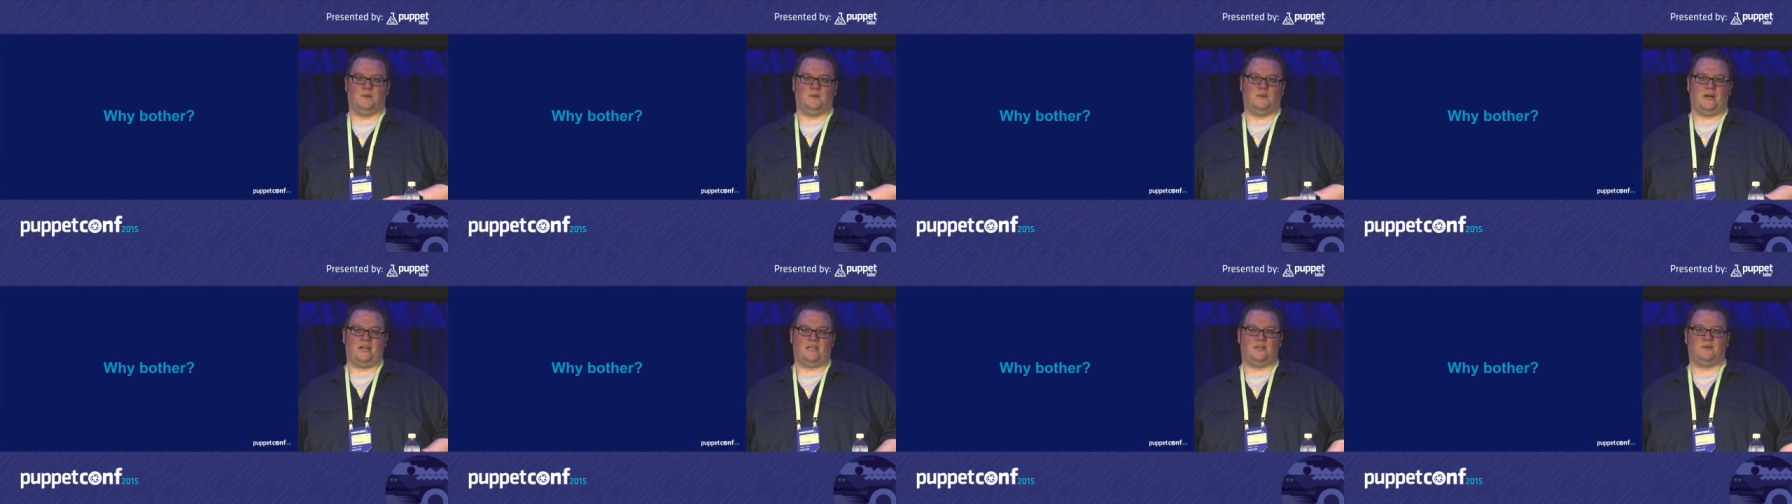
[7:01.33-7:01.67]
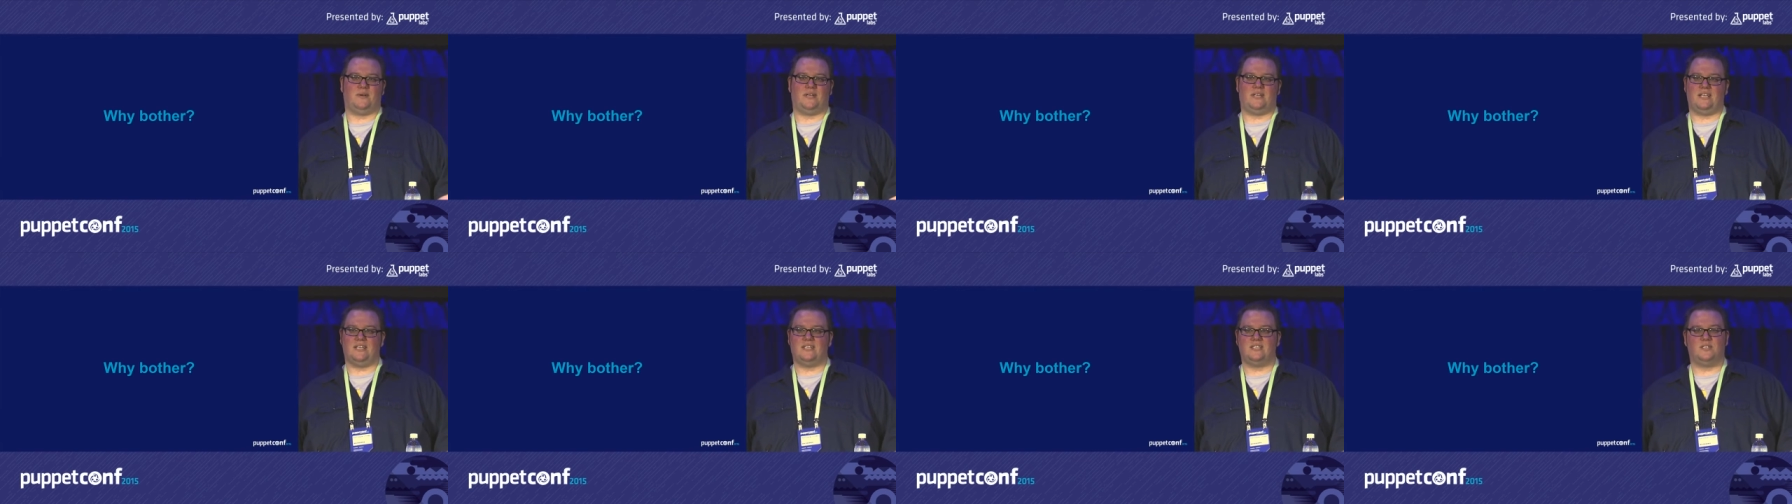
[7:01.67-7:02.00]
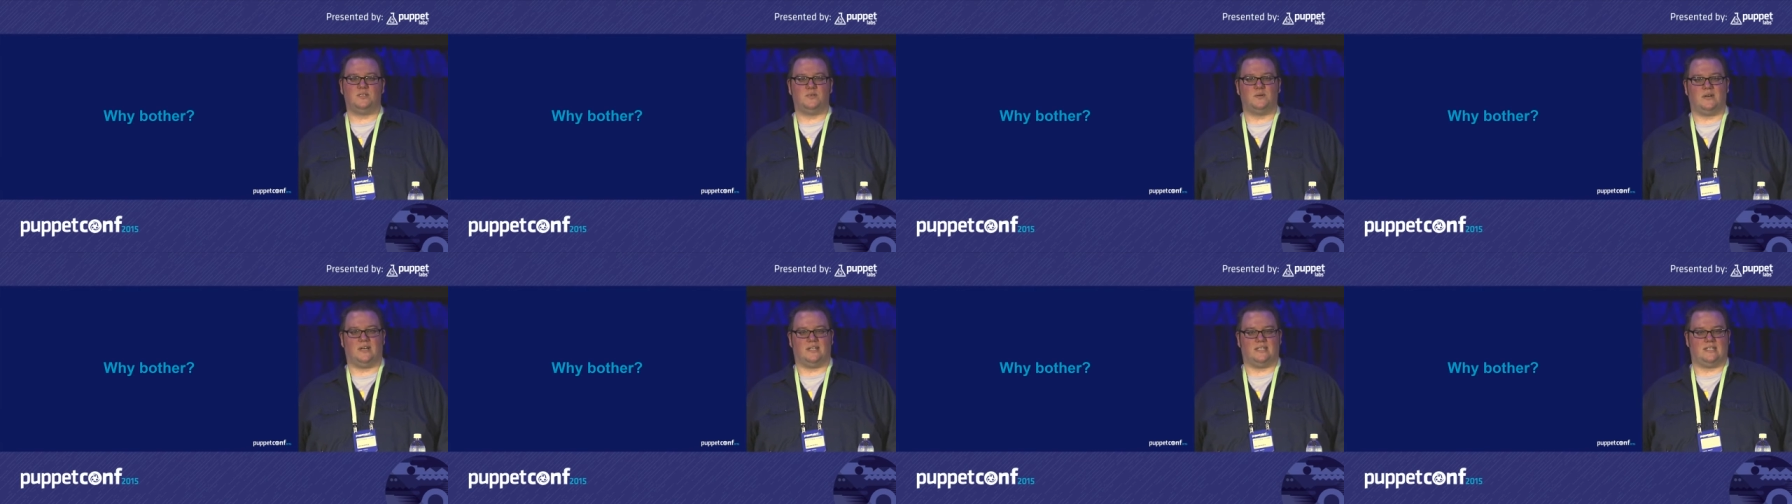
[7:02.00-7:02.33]
why do I need to
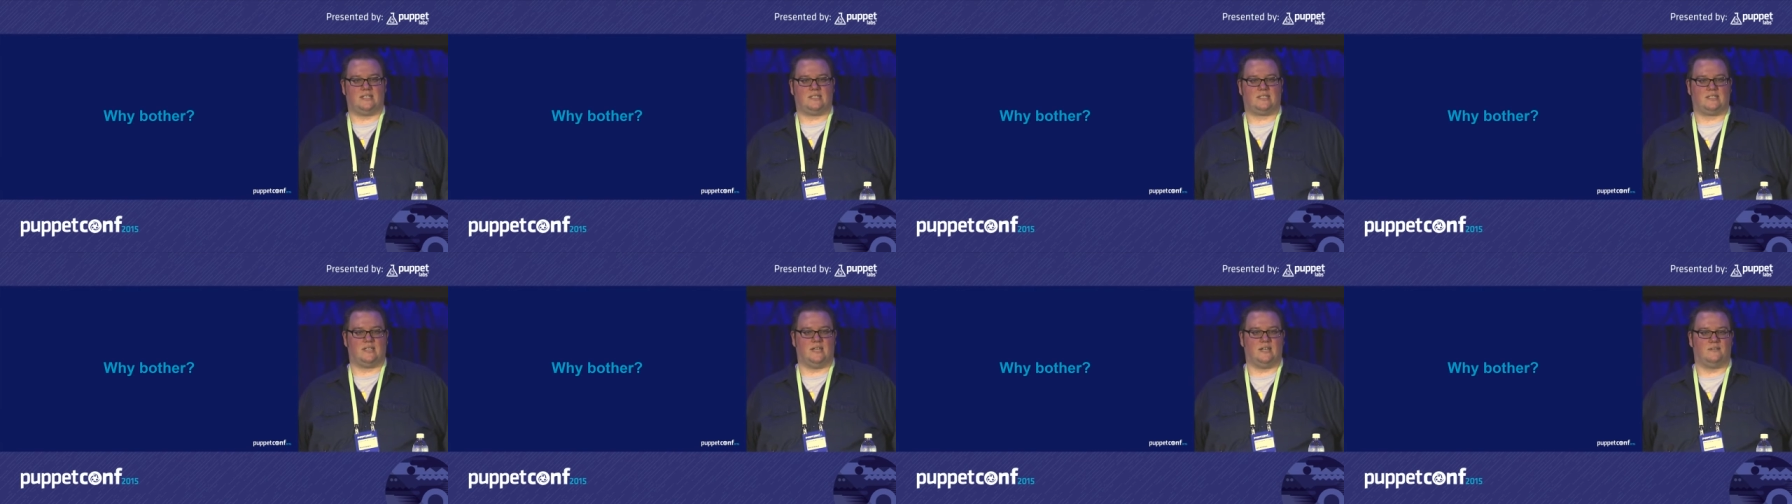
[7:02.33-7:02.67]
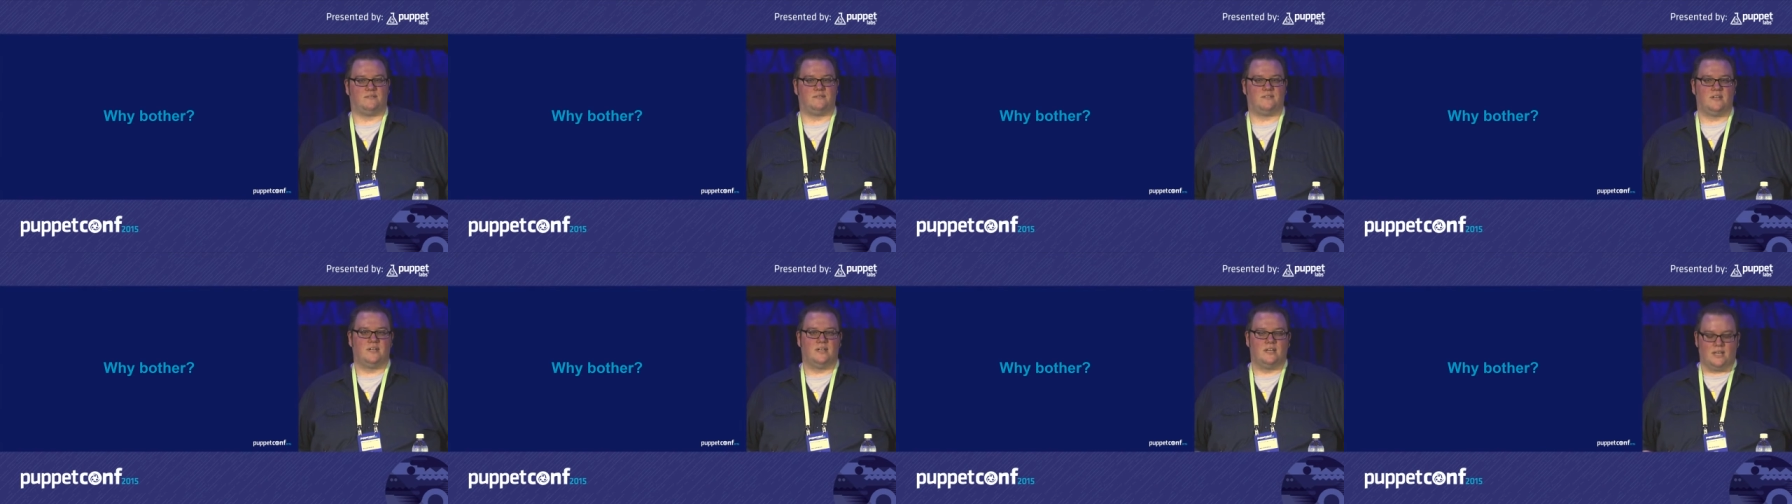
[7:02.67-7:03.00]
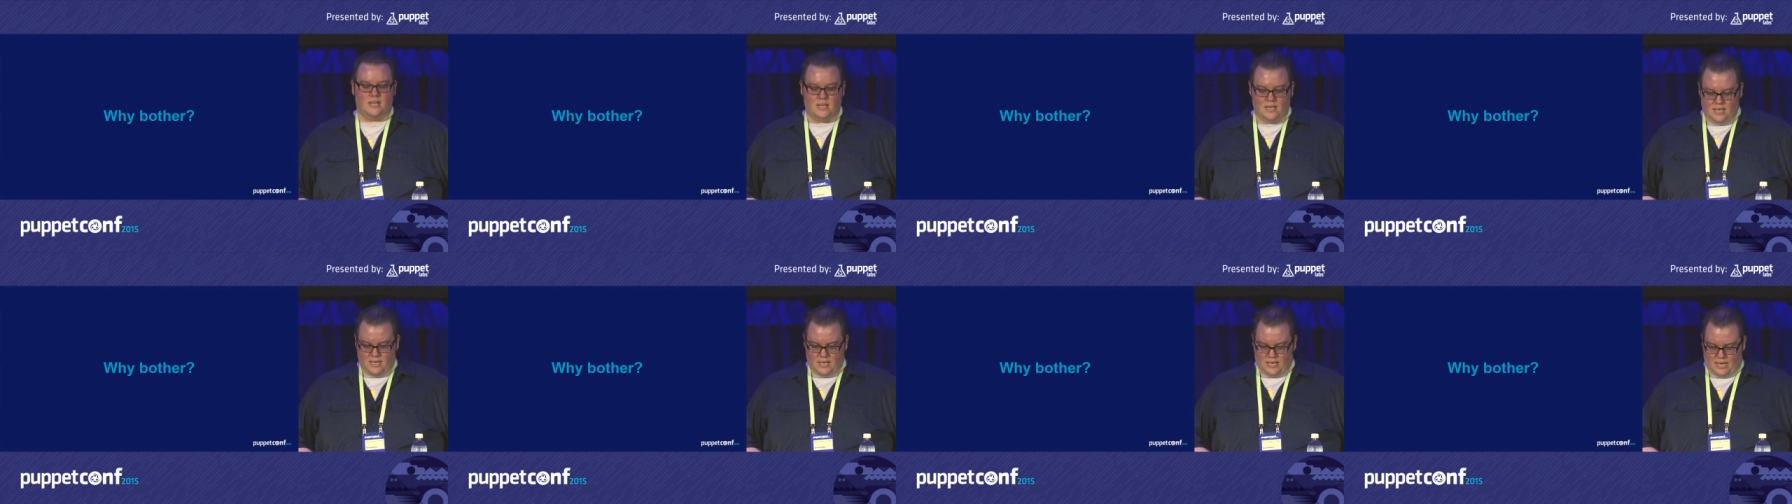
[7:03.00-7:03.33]
do all this stuff?
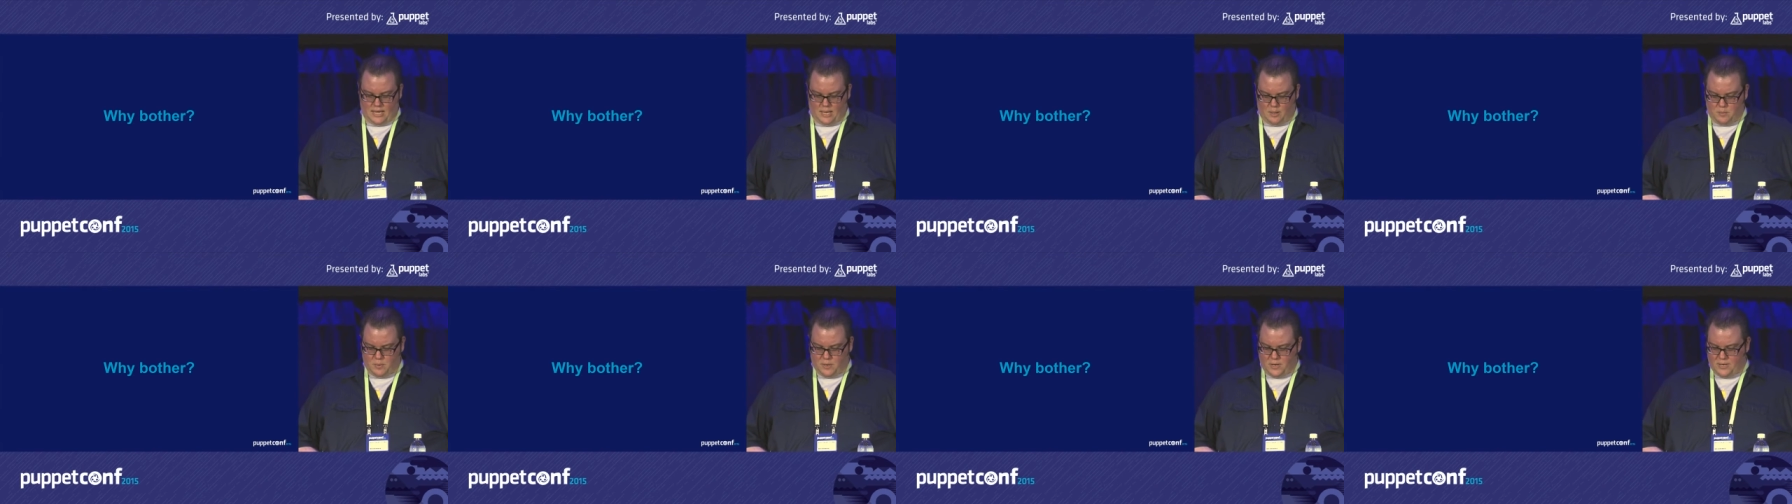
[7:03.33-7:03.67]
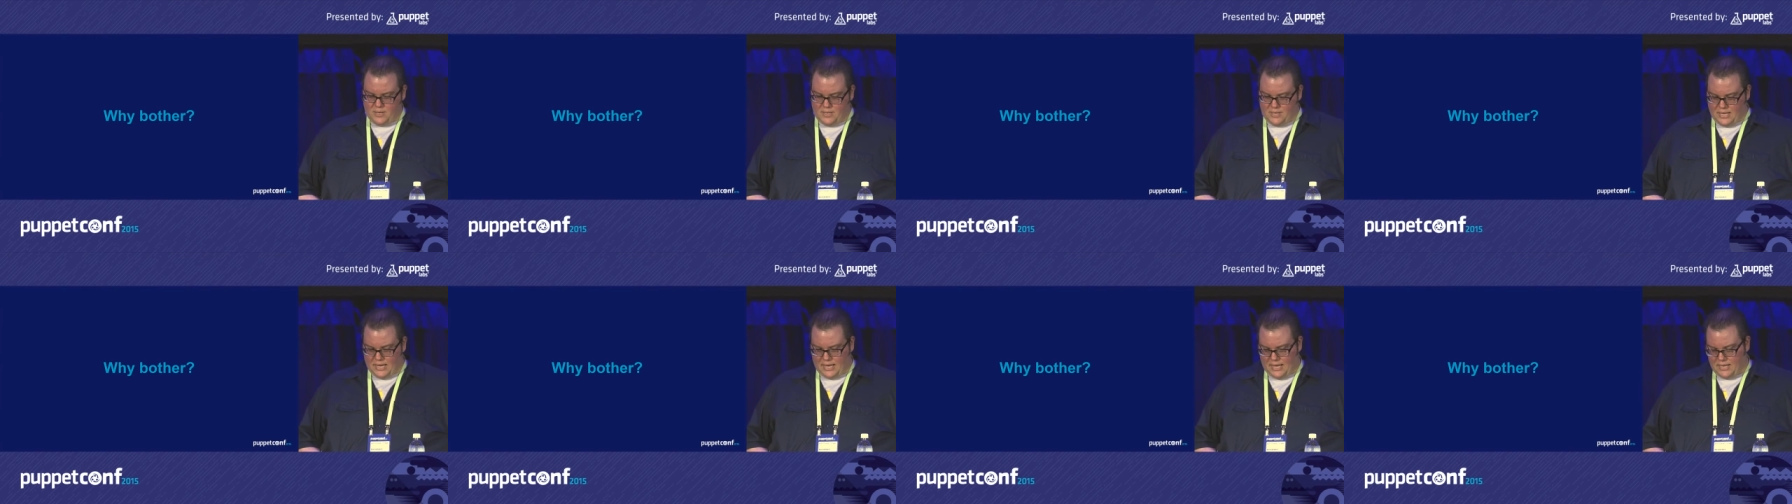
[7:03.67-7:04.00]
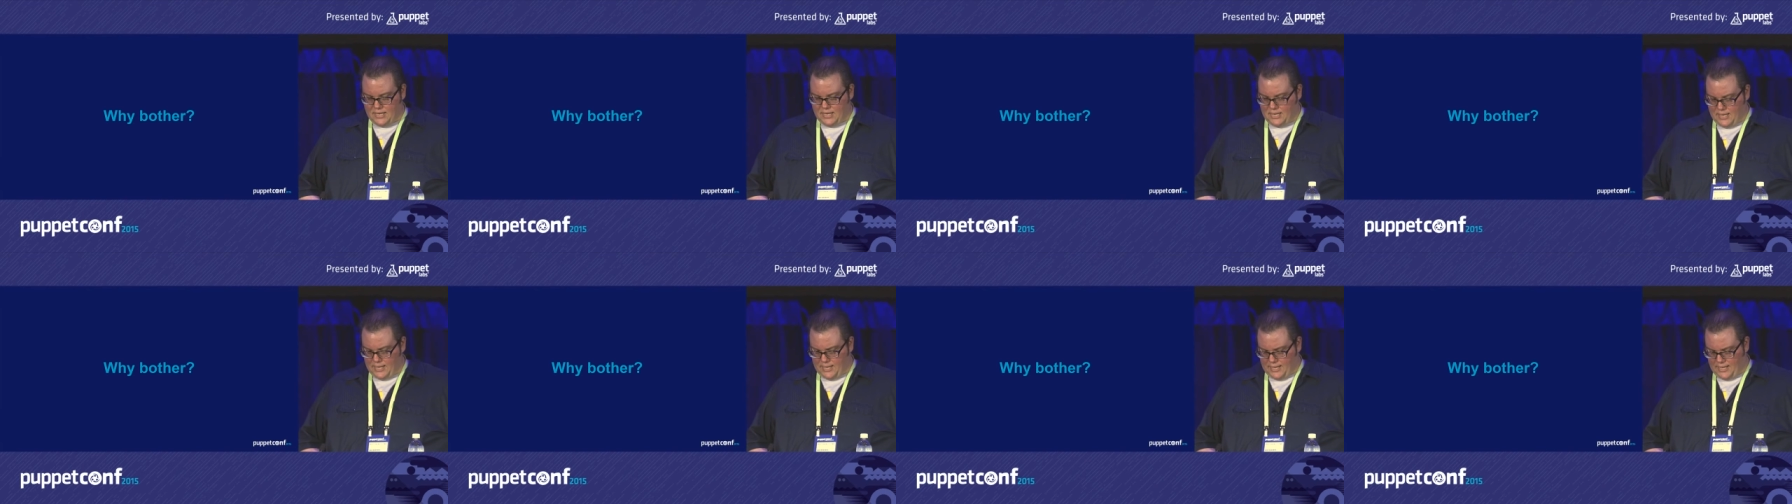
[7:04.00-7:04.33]
And part of
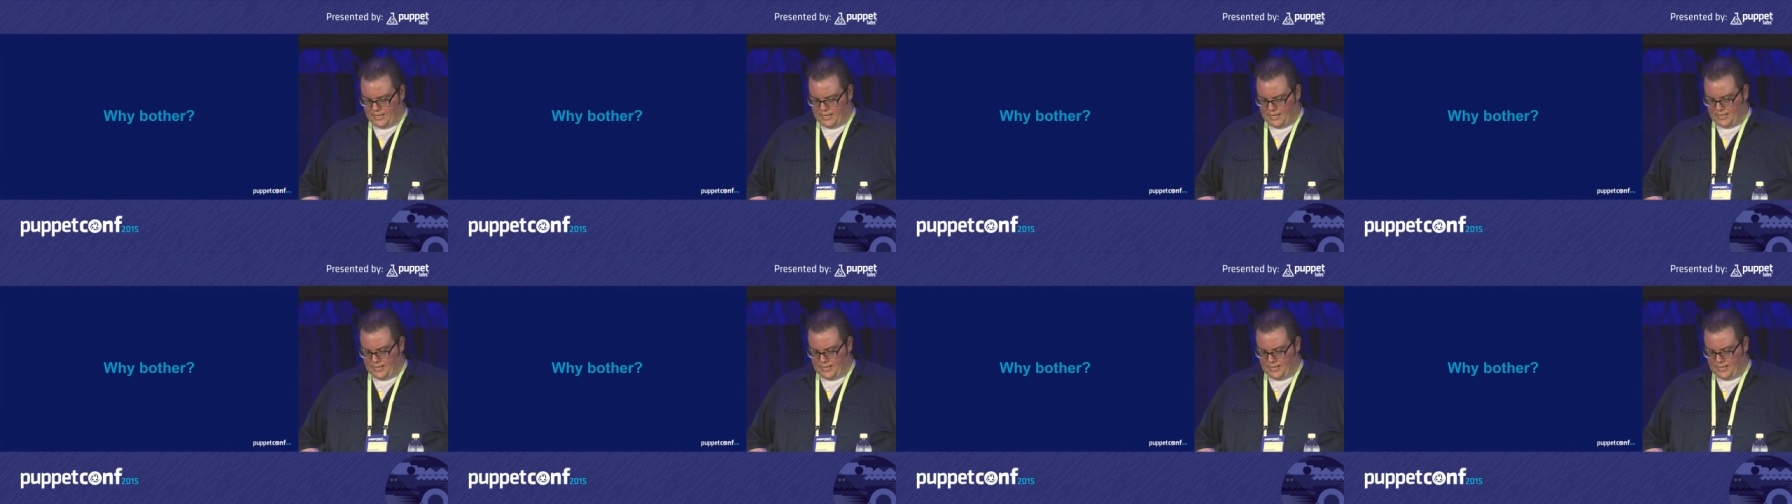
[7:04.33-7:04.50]
that uh,